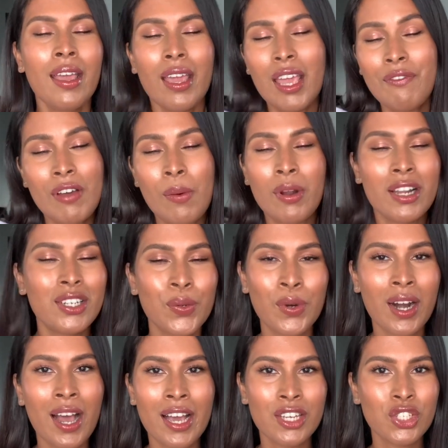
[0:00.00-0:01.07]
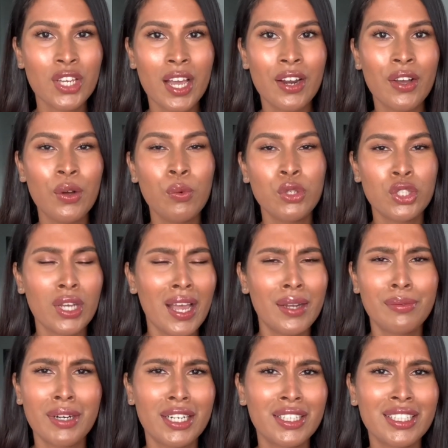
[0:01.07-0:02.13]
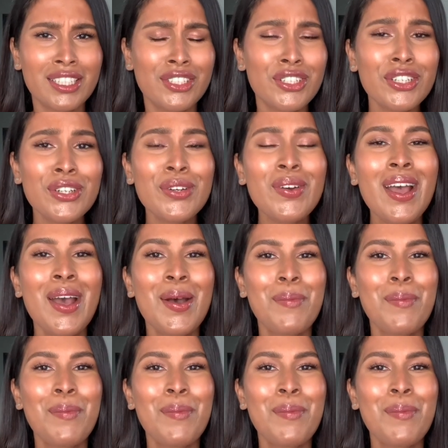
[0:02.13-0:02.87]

if I wanted to wear eyeshadow, which I rarely do.